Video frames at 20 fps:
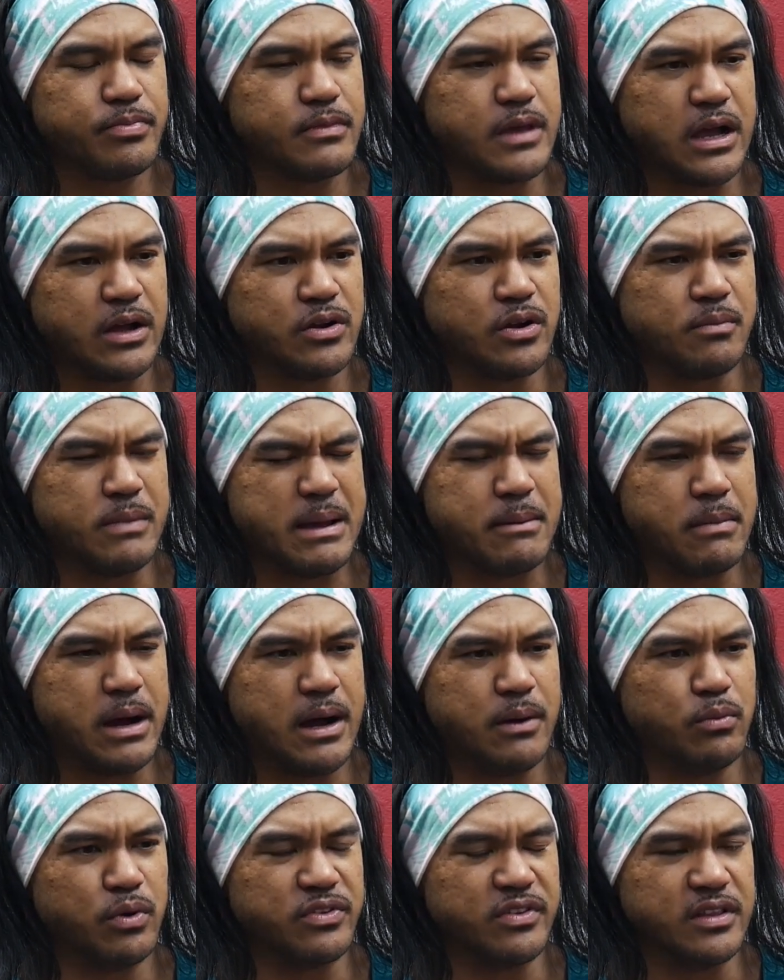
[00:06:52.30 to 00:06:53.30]
I don't know, my
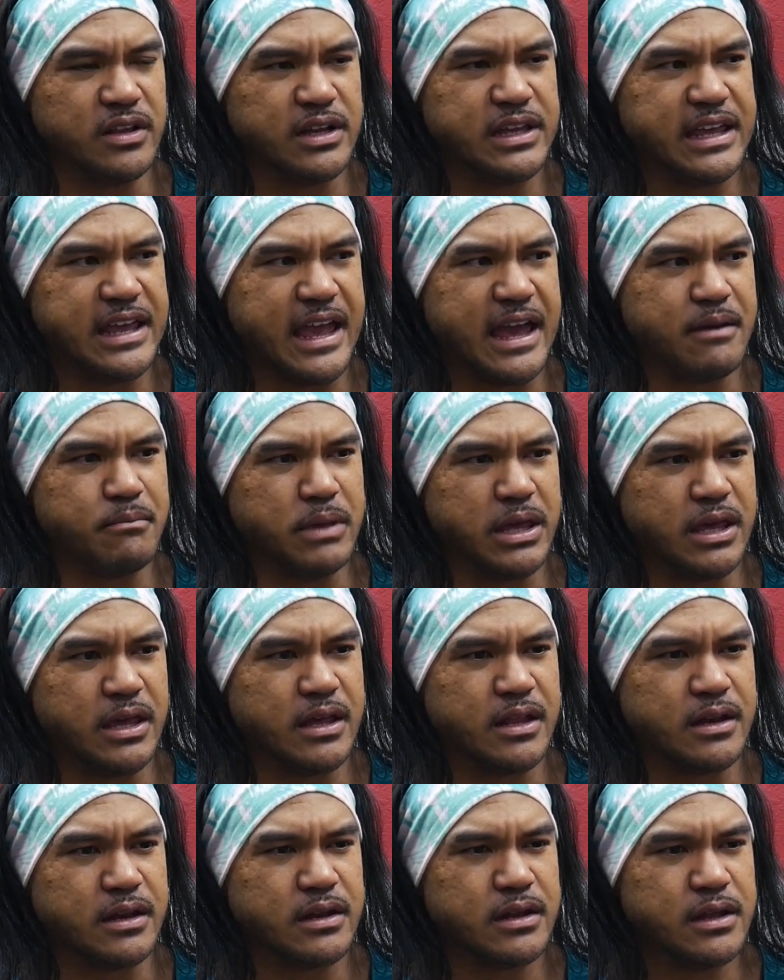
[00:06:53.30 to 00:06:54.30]
mom was looking at me,
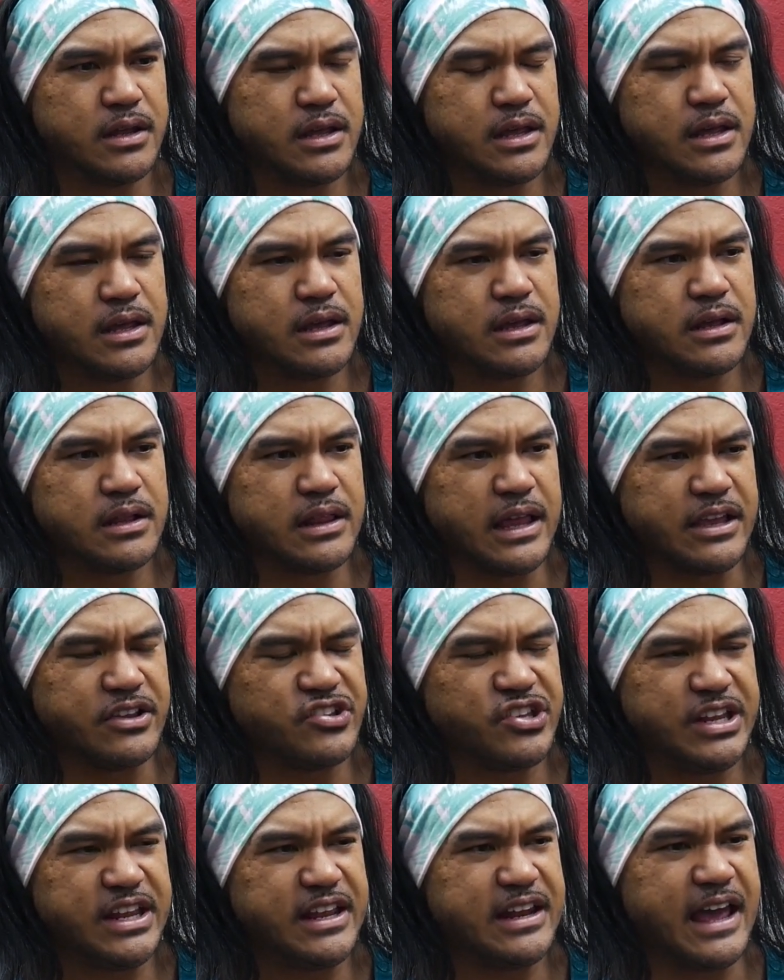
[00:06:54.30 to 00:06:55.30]
and like,
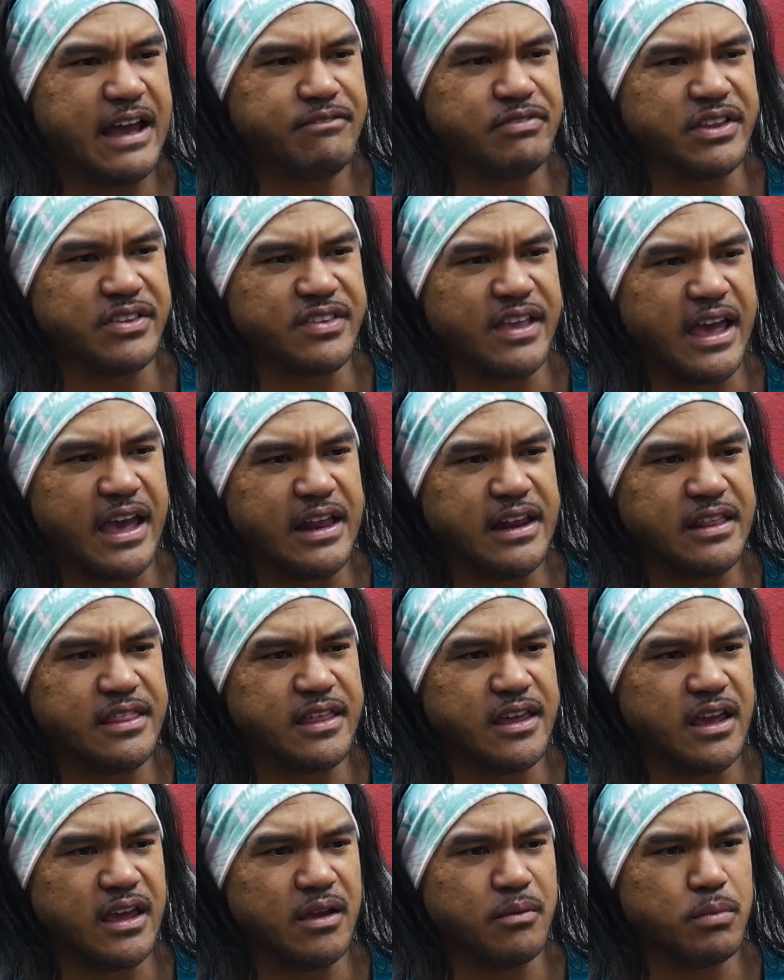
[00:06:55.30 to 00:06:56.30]
she didn't have to say
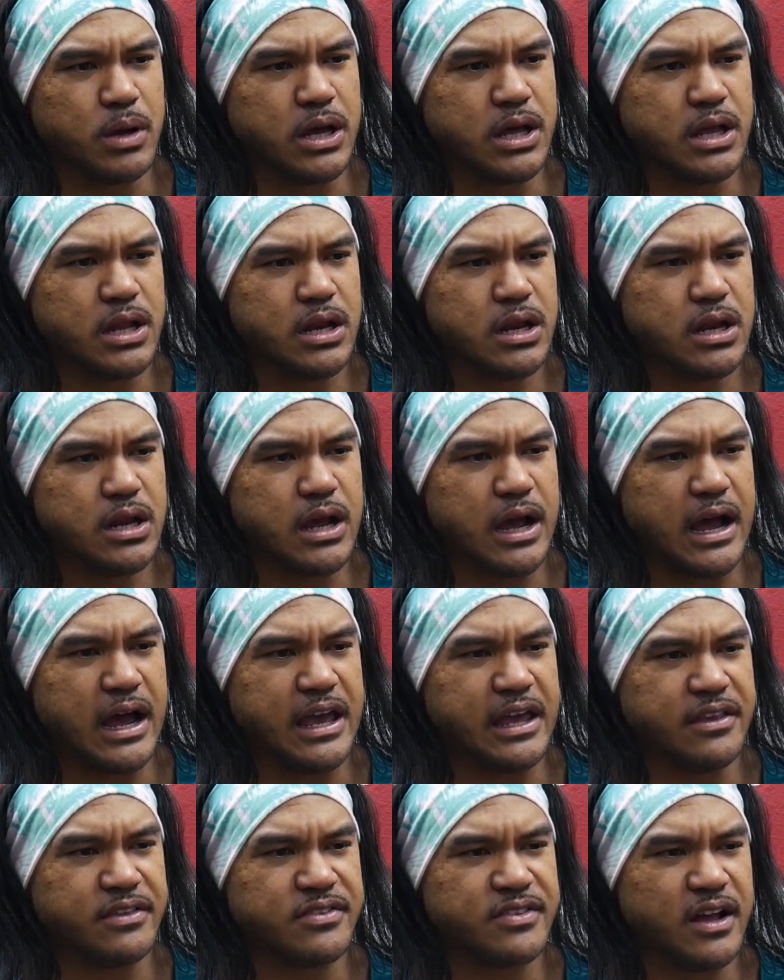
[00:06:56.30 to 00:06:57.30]
anything, but
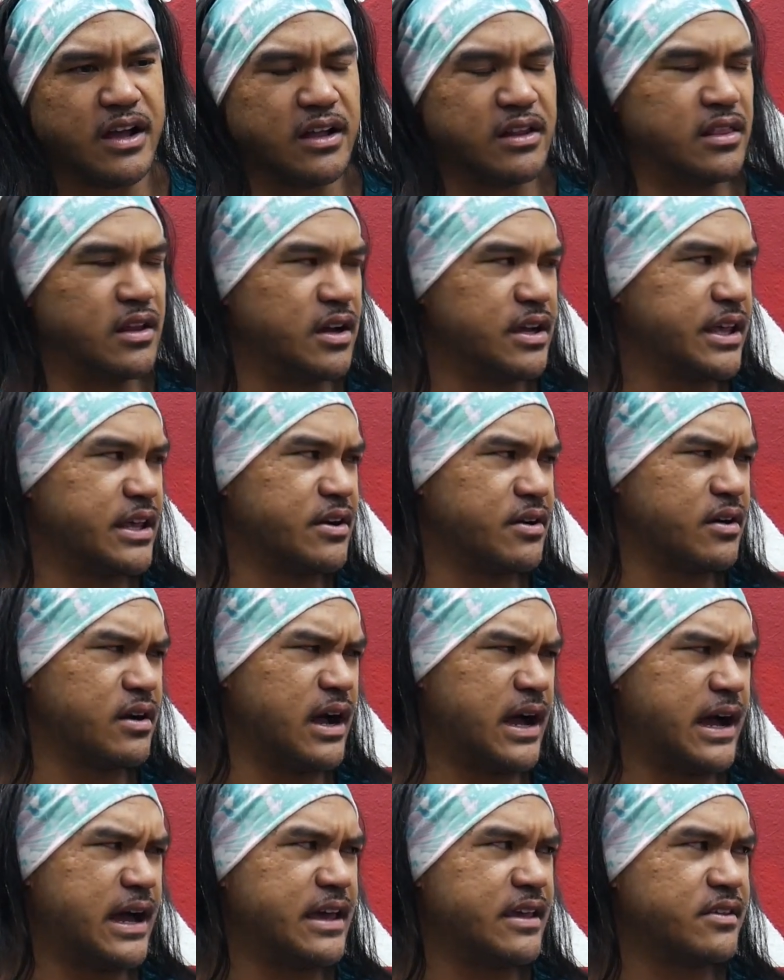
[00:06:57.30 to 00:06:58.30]
I saw a look in her
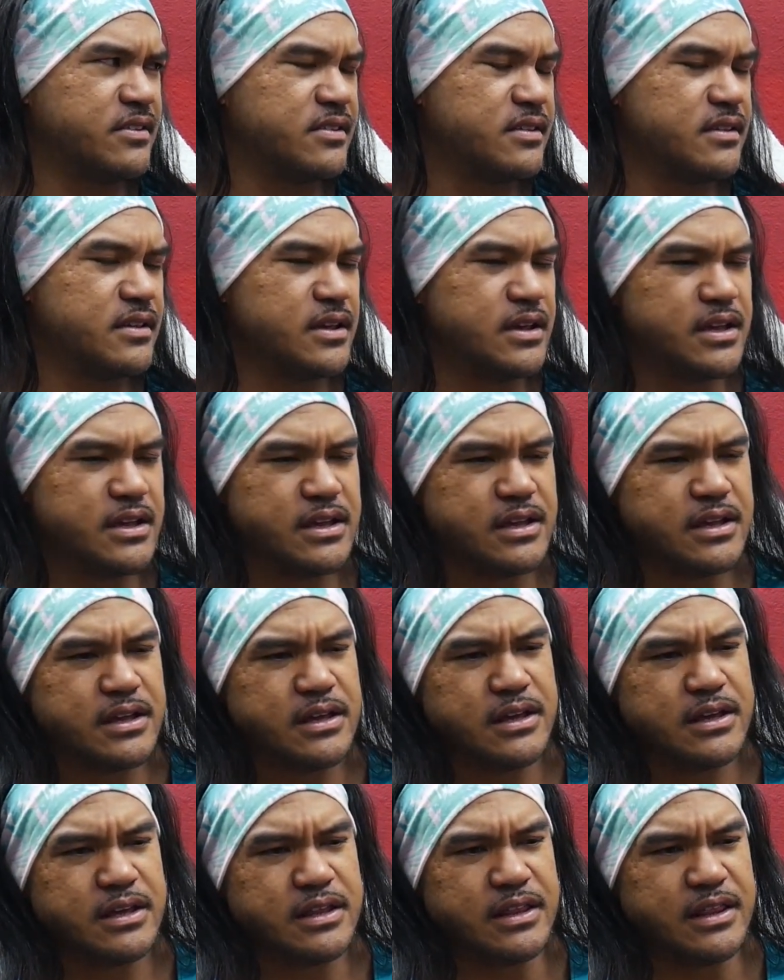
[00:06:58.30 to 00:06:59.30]
eyes
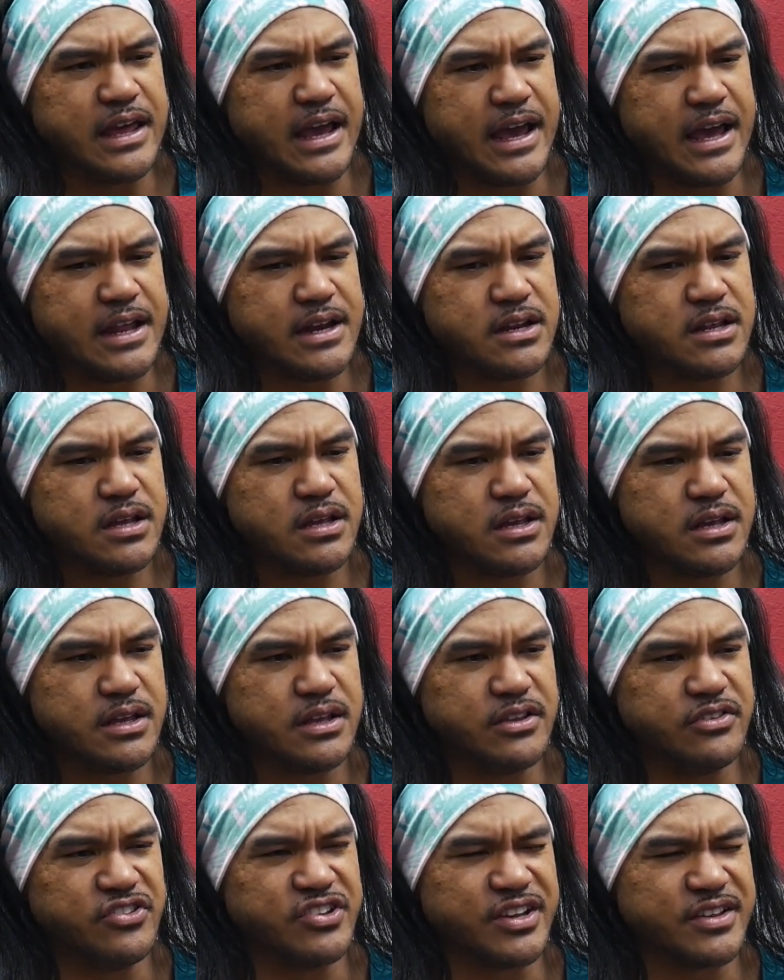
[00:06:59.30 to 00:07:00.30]
that
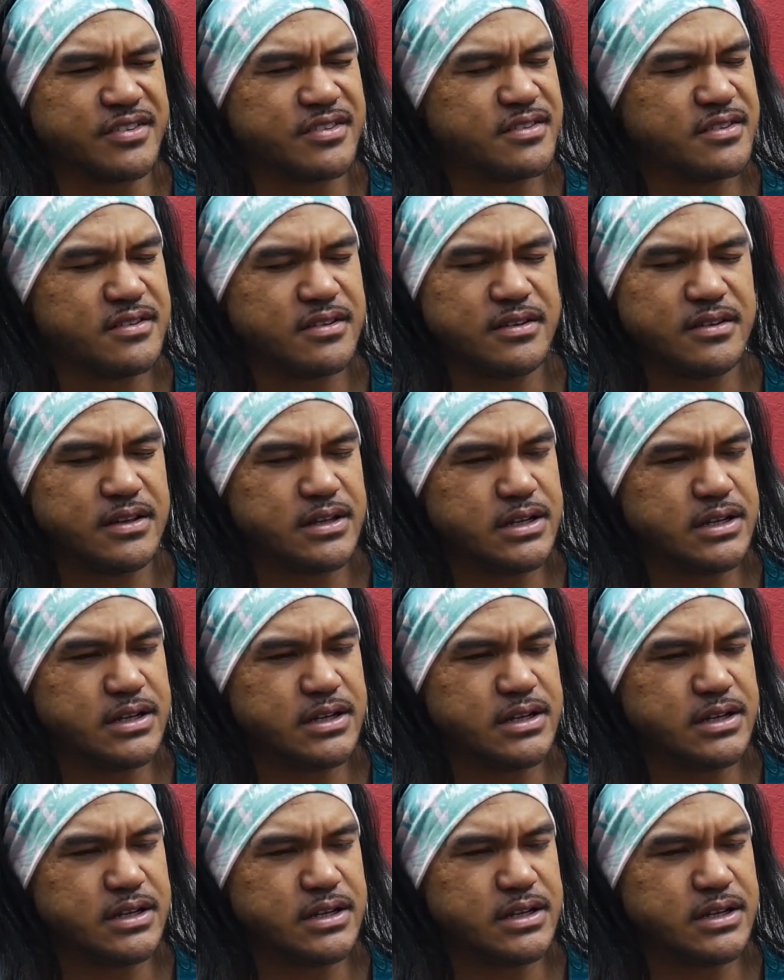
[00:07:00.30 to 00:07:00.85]
just,